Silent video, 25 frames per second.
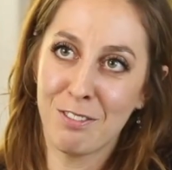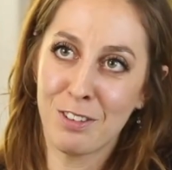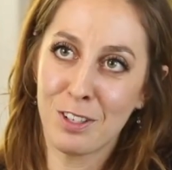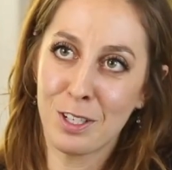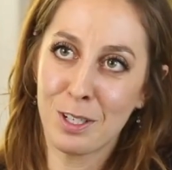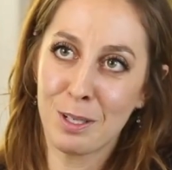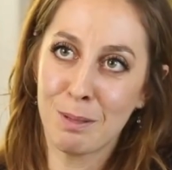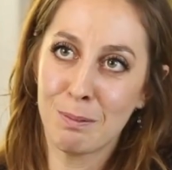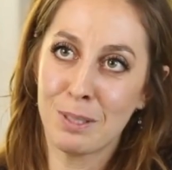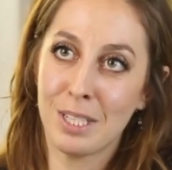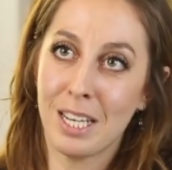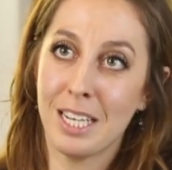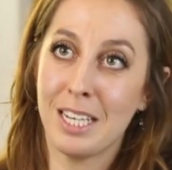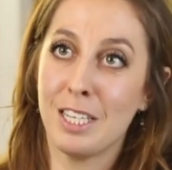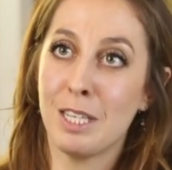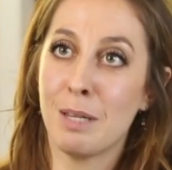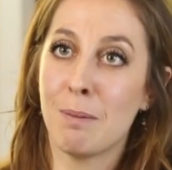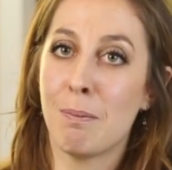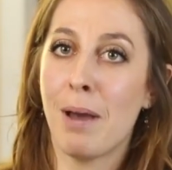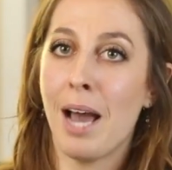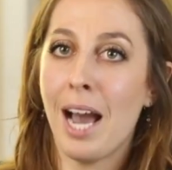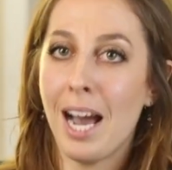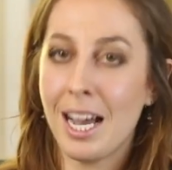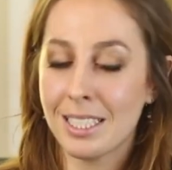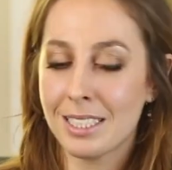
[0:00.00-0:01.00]
verbs, and in the
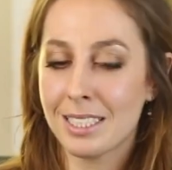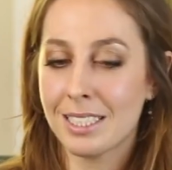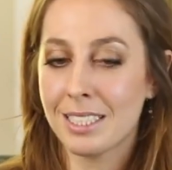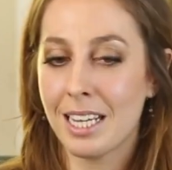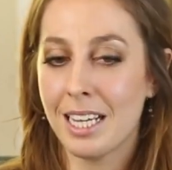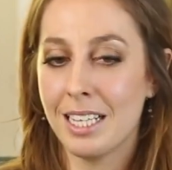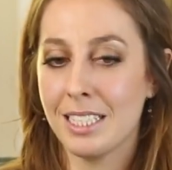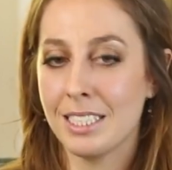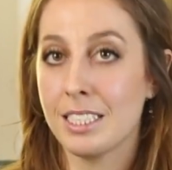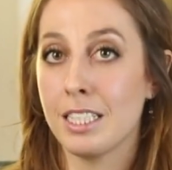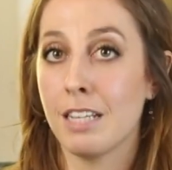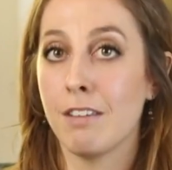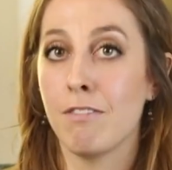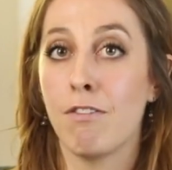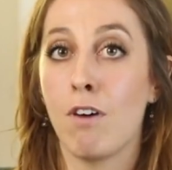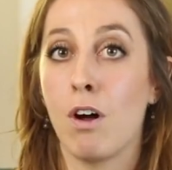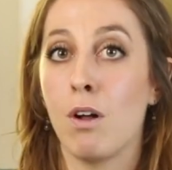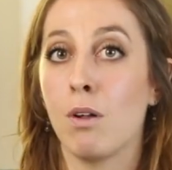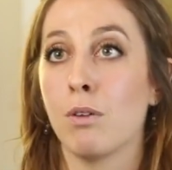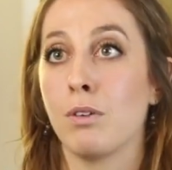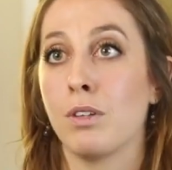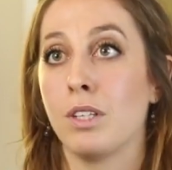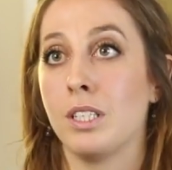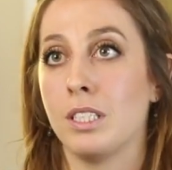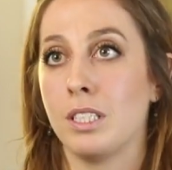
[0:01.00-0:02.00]
past tense they
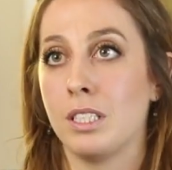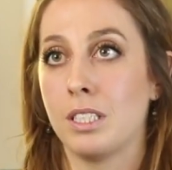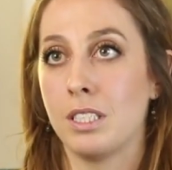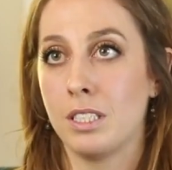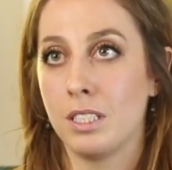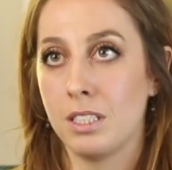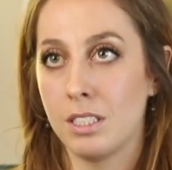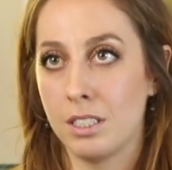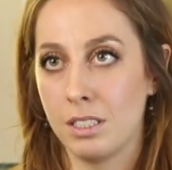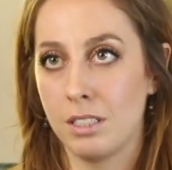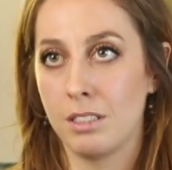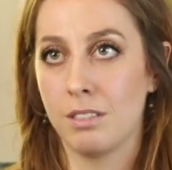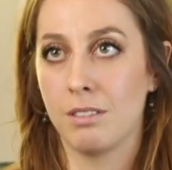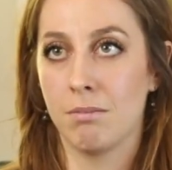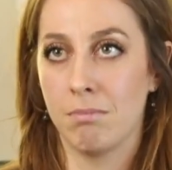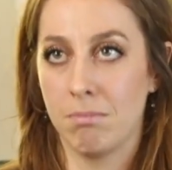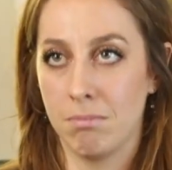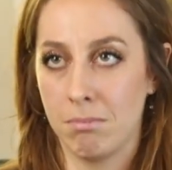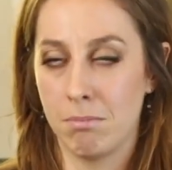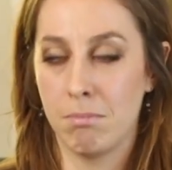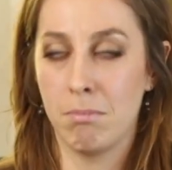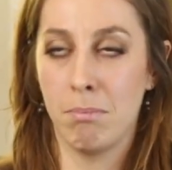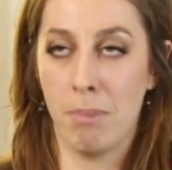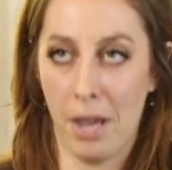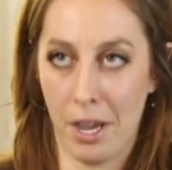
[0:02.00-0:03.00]
follow this
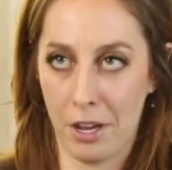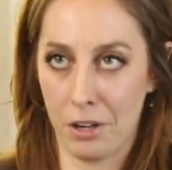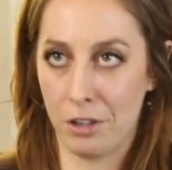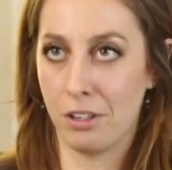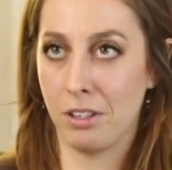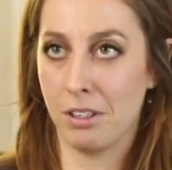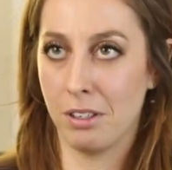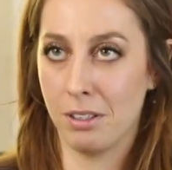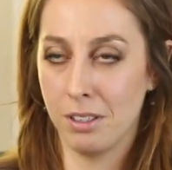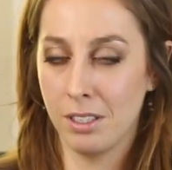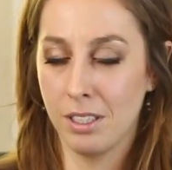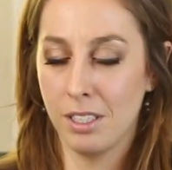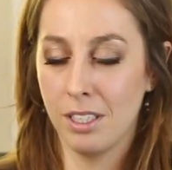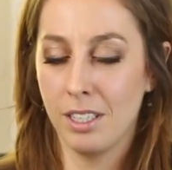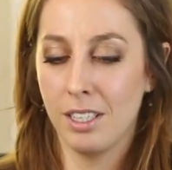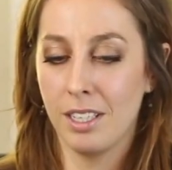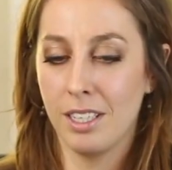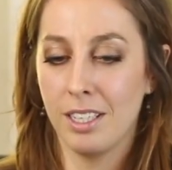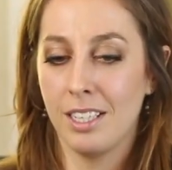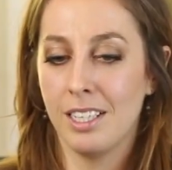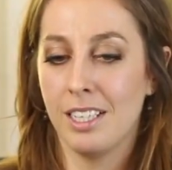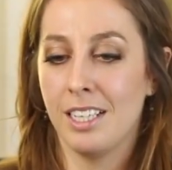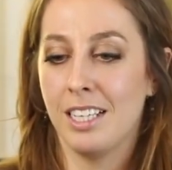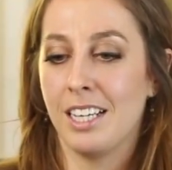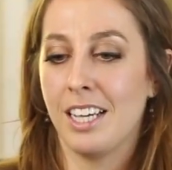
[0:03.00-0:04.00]
pattern.
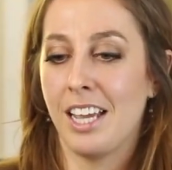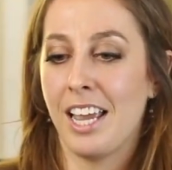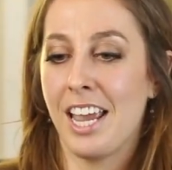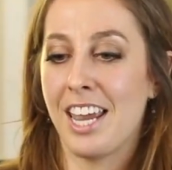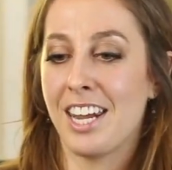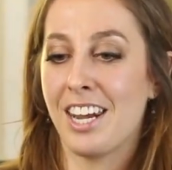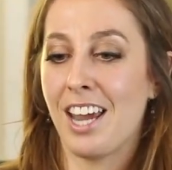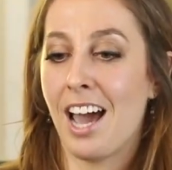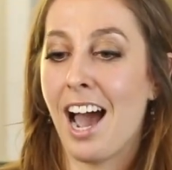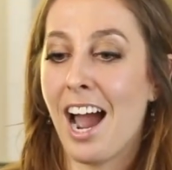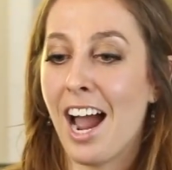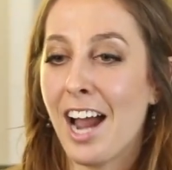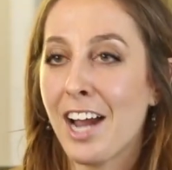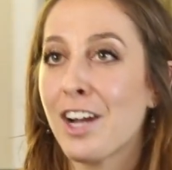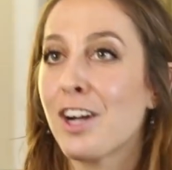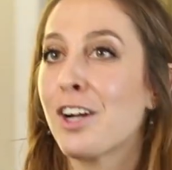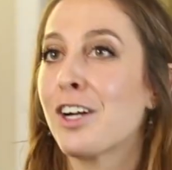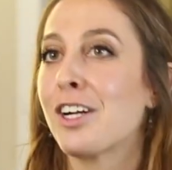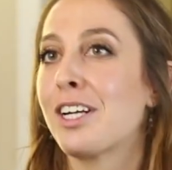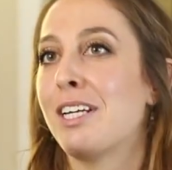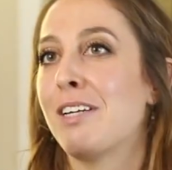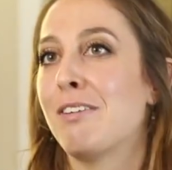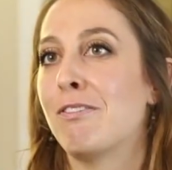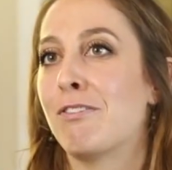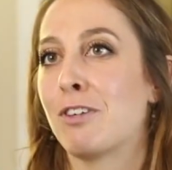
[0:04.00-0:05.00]
And
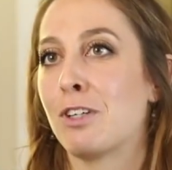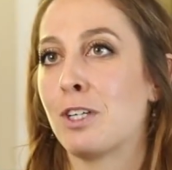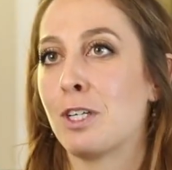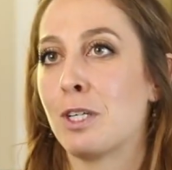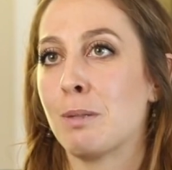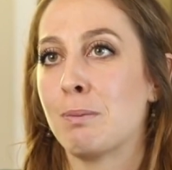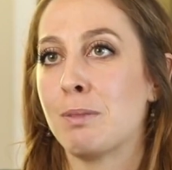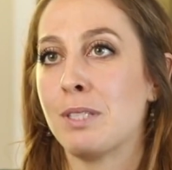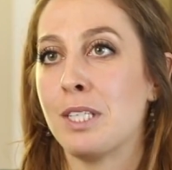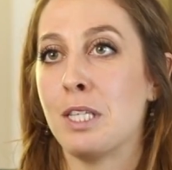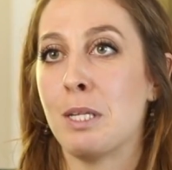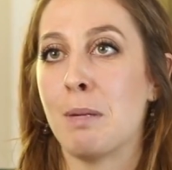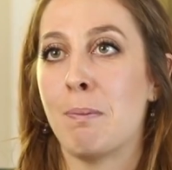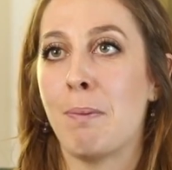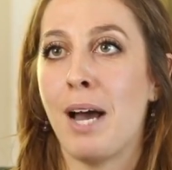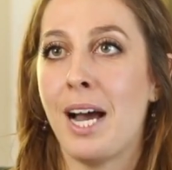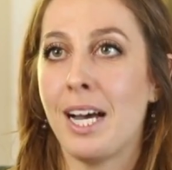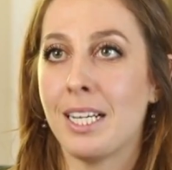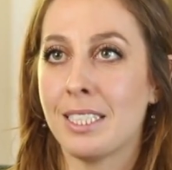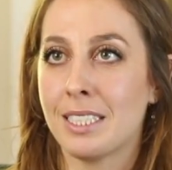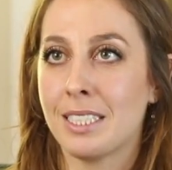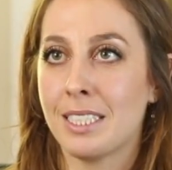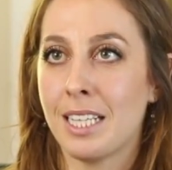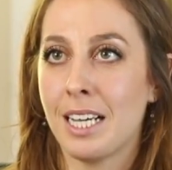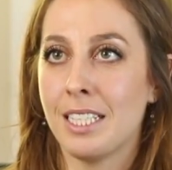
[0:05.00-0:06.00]
IRE verbs in the
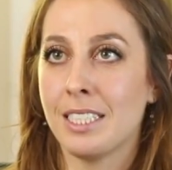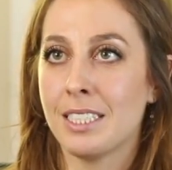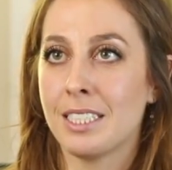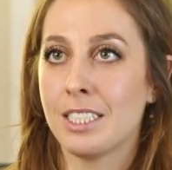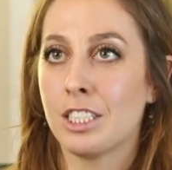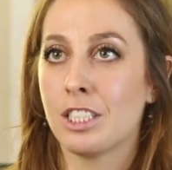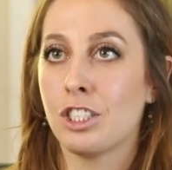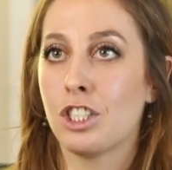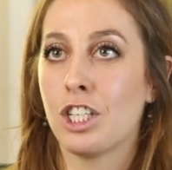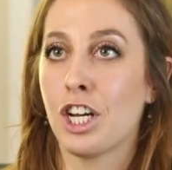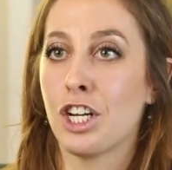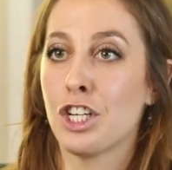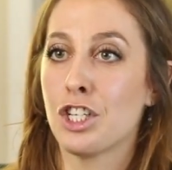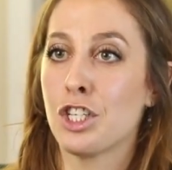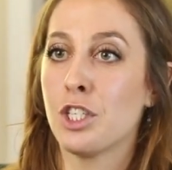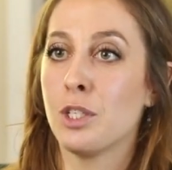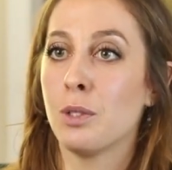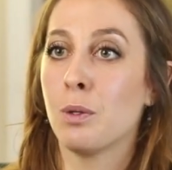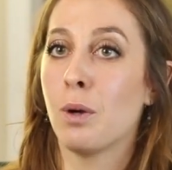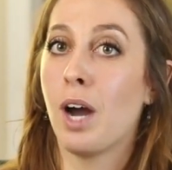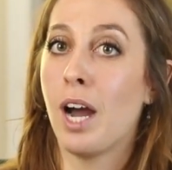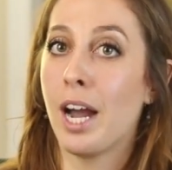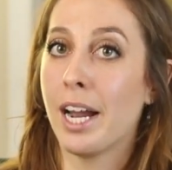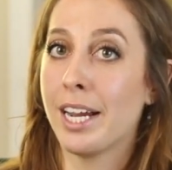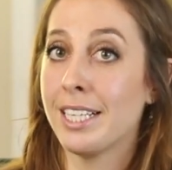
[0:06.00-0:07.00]
past tense change
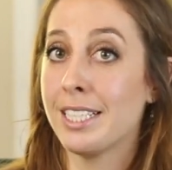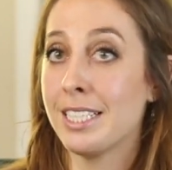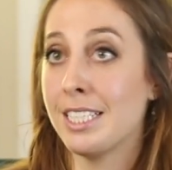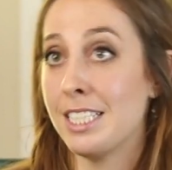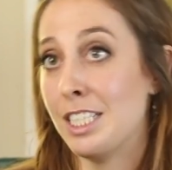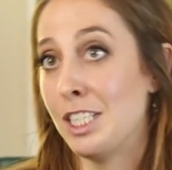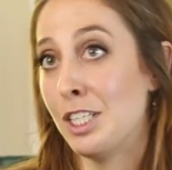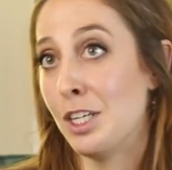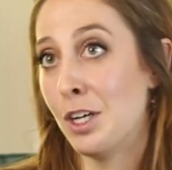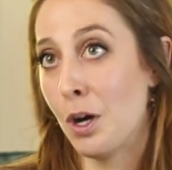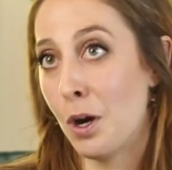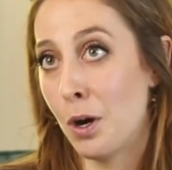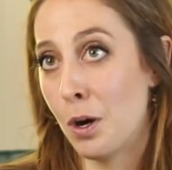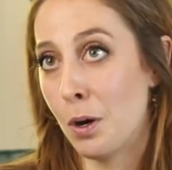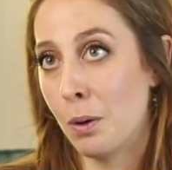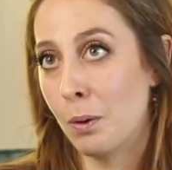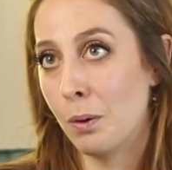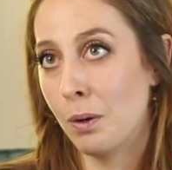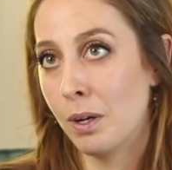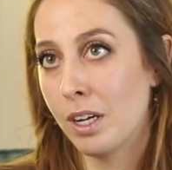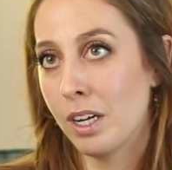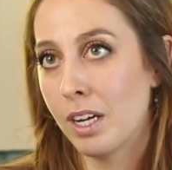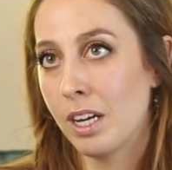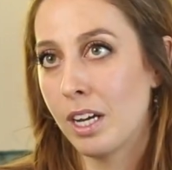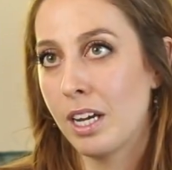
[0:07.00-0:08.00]
to
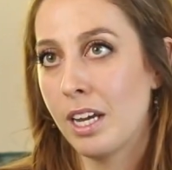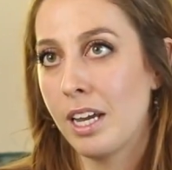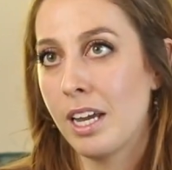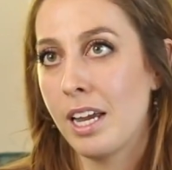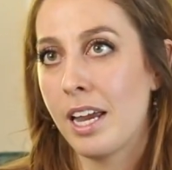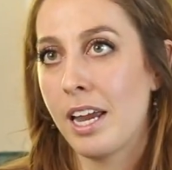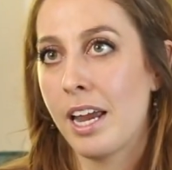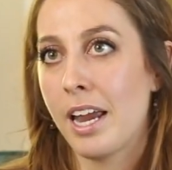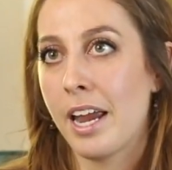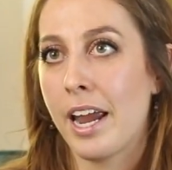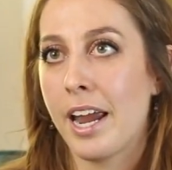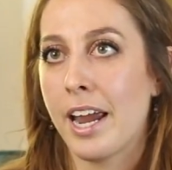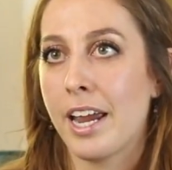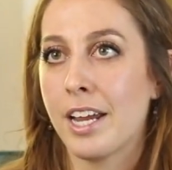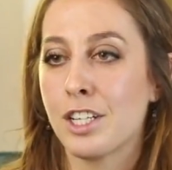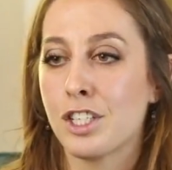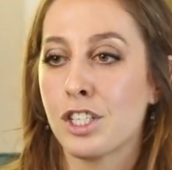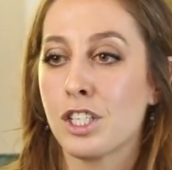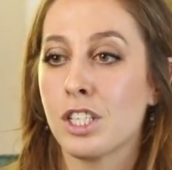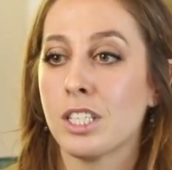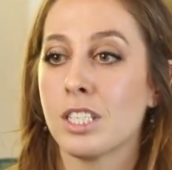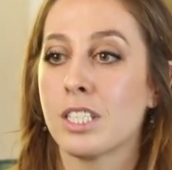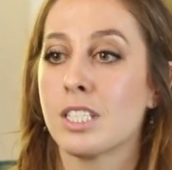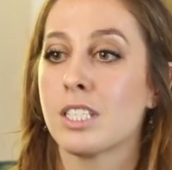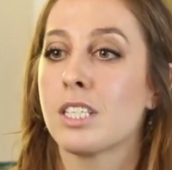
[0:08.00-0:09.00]
ITO. And
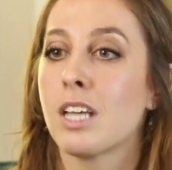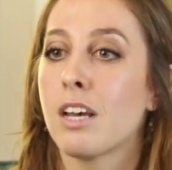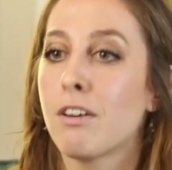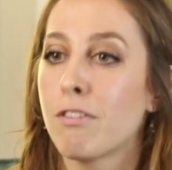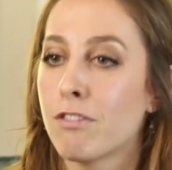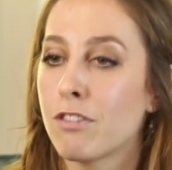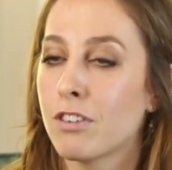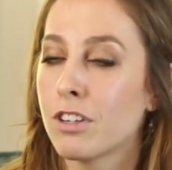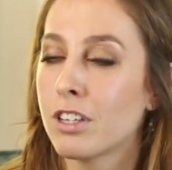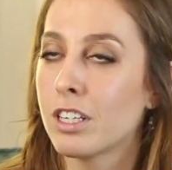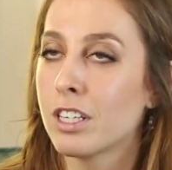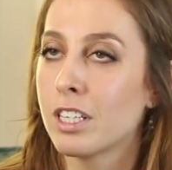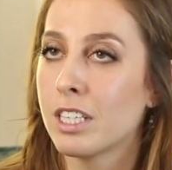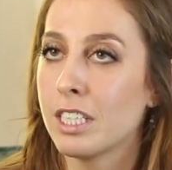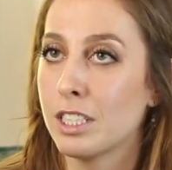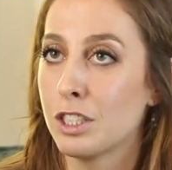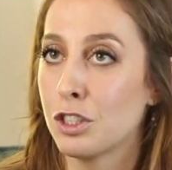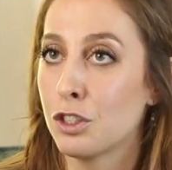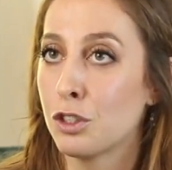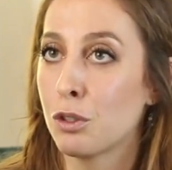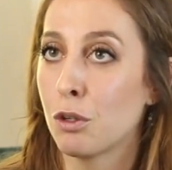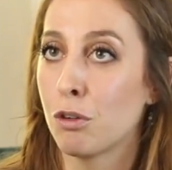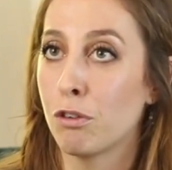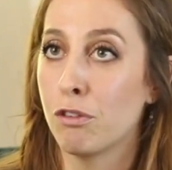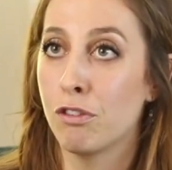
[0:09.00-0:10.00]
to suffer is
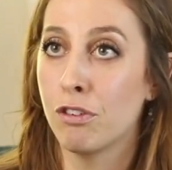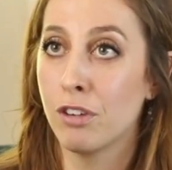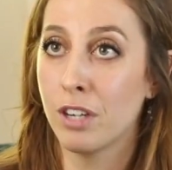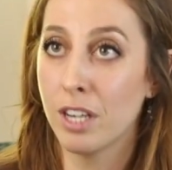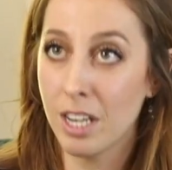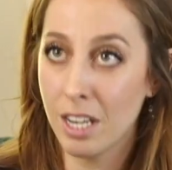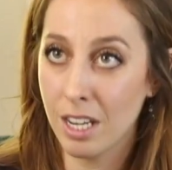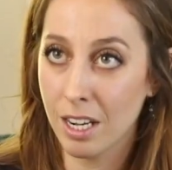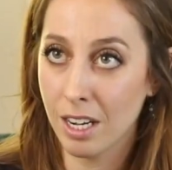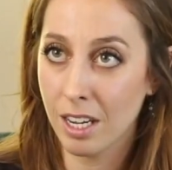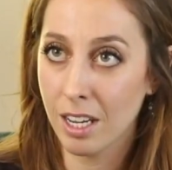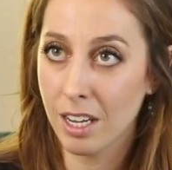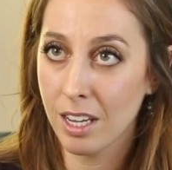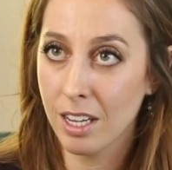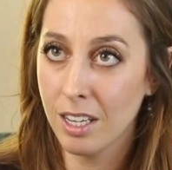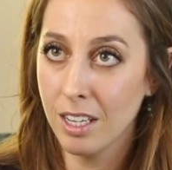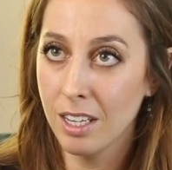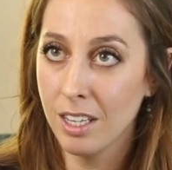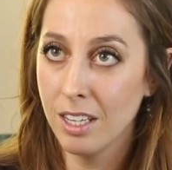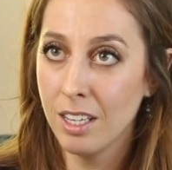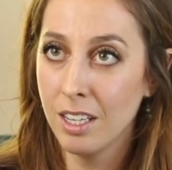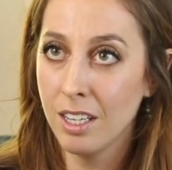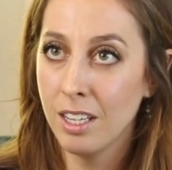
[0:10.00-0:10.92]
soffrire,